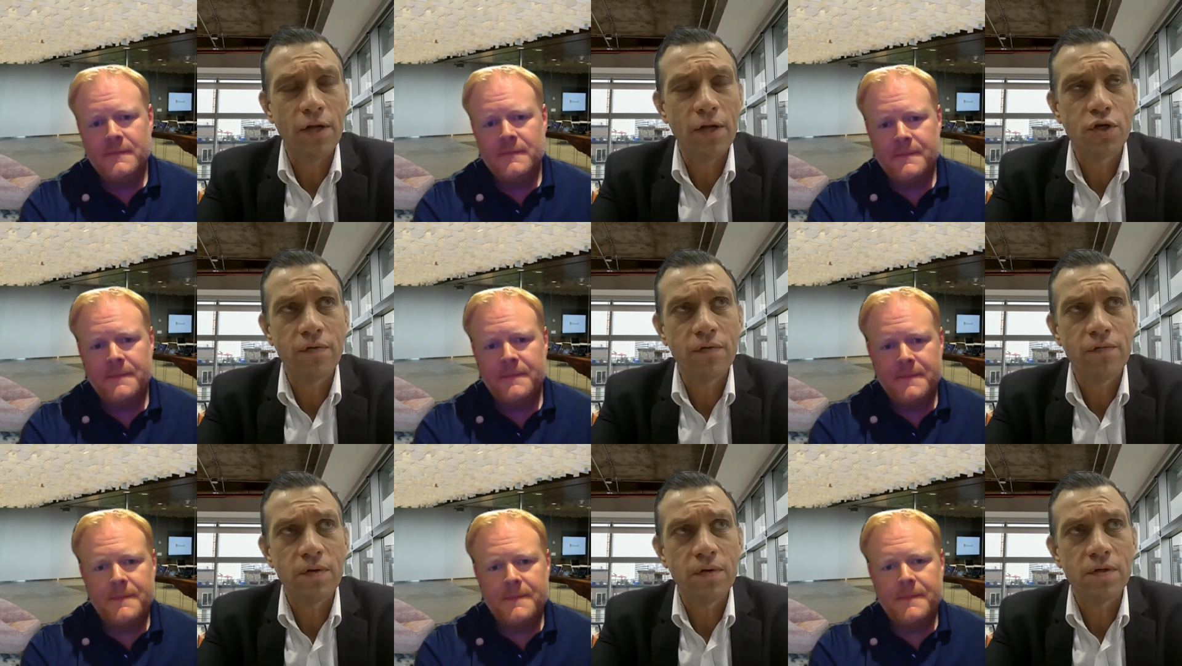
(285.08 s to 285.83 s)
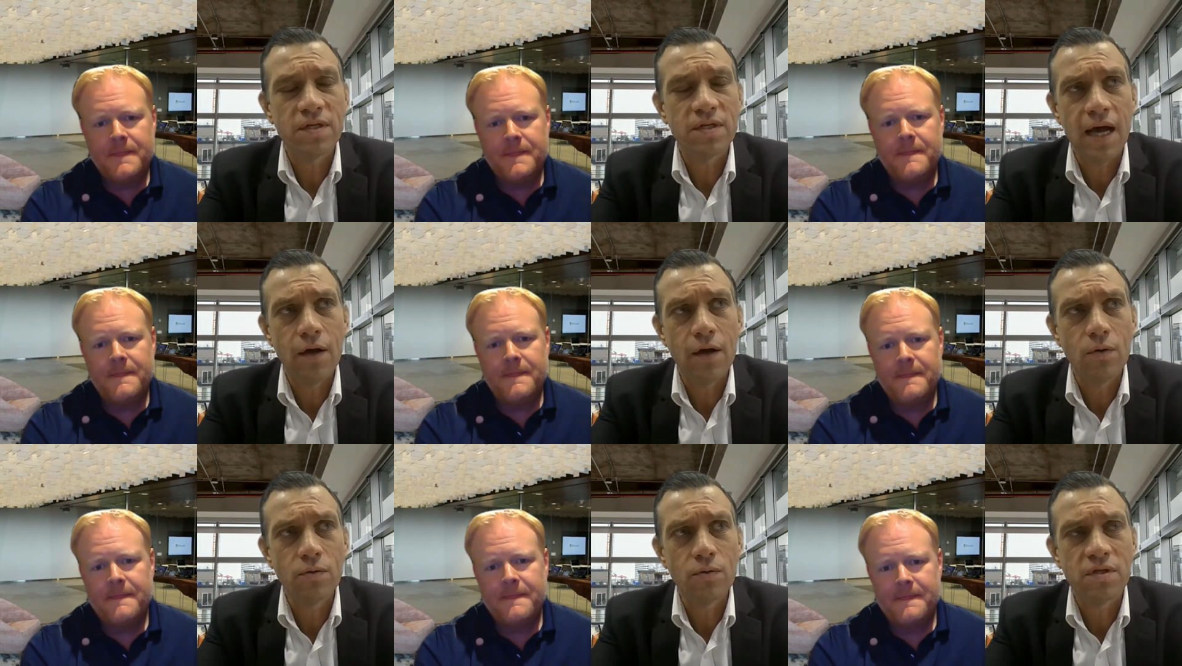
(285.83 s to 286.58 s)
Speaker 1: a bunch of
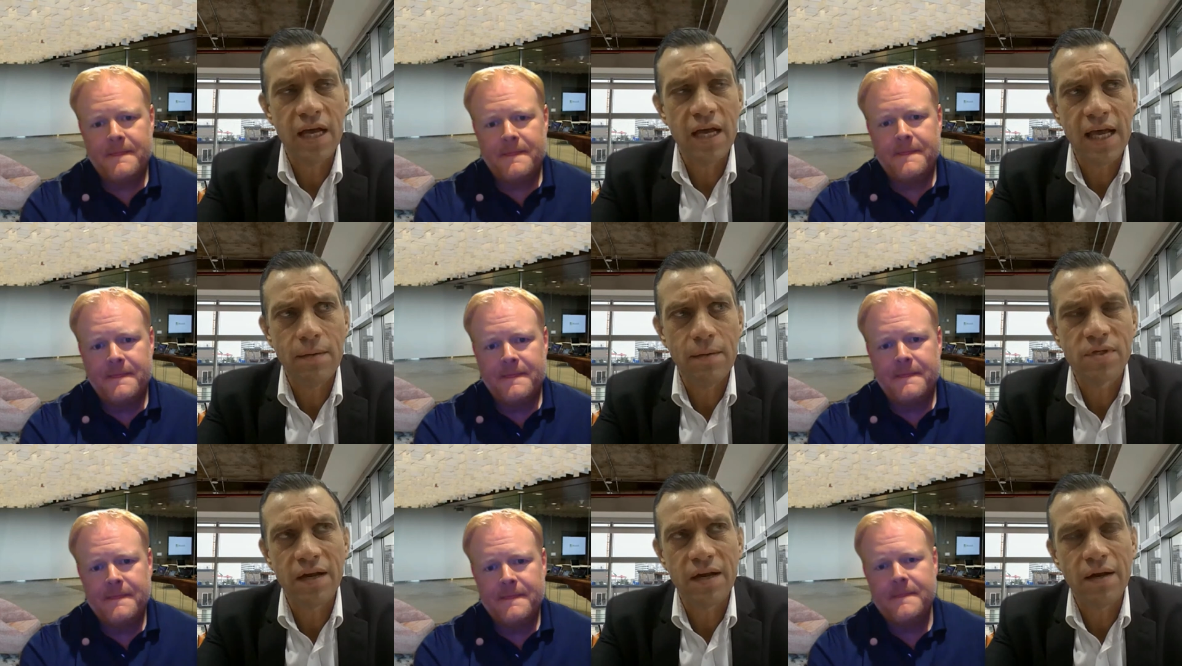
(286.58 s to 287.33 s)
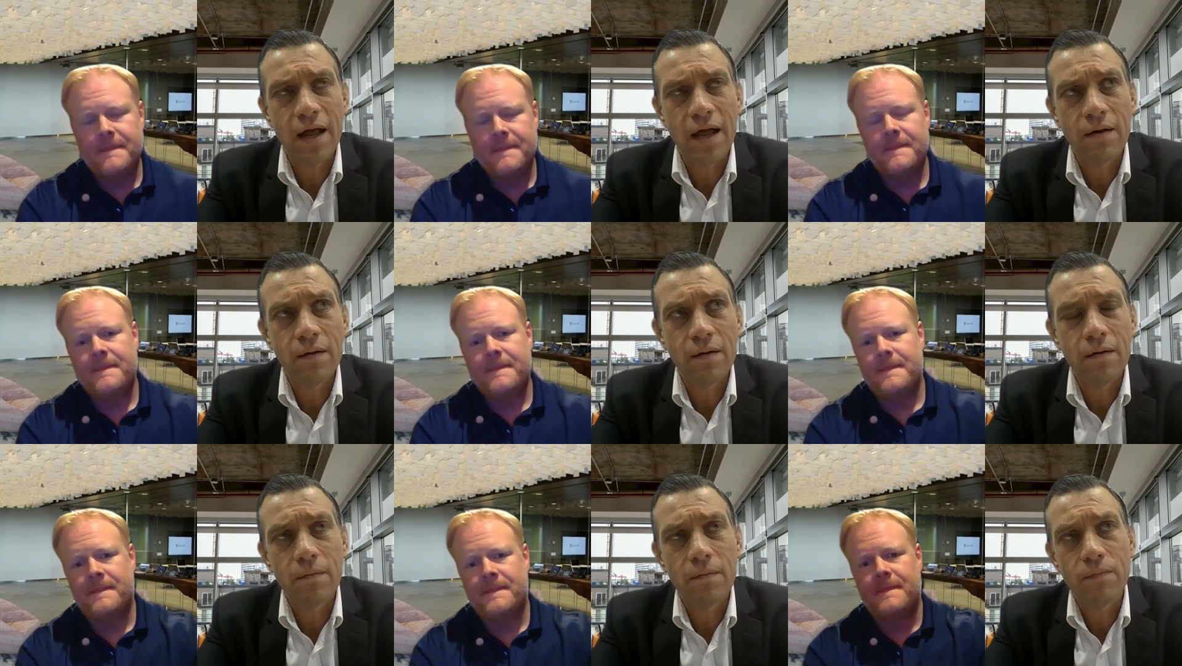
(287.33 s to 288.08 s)
sales teams, and
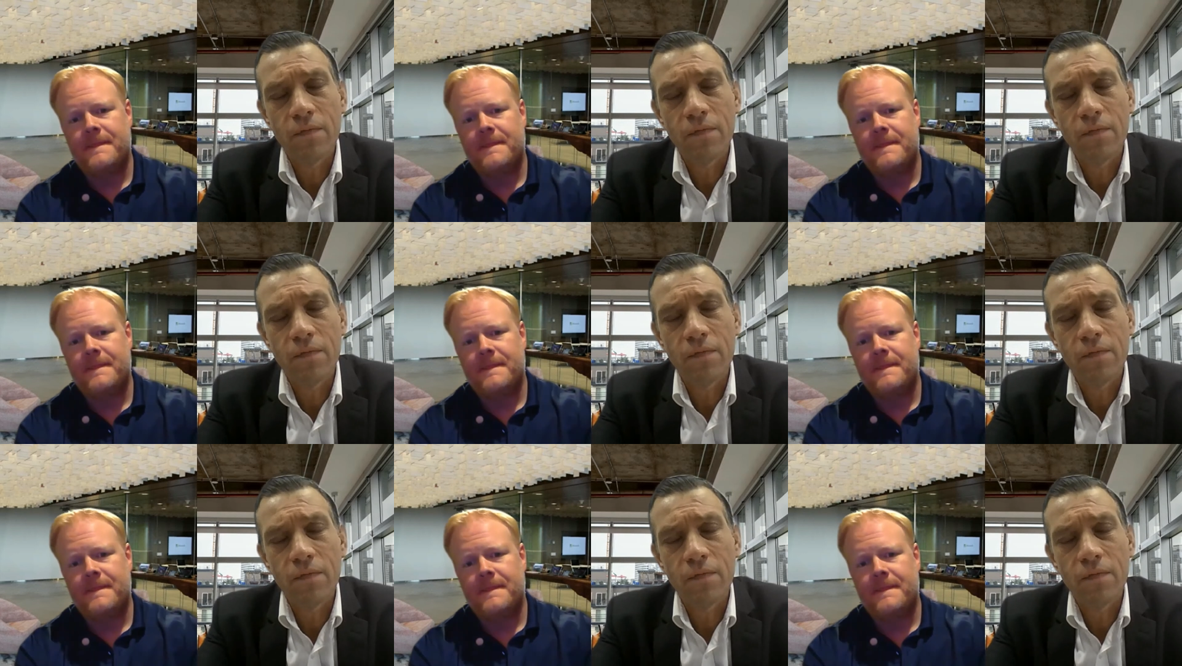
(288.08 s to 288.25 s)
and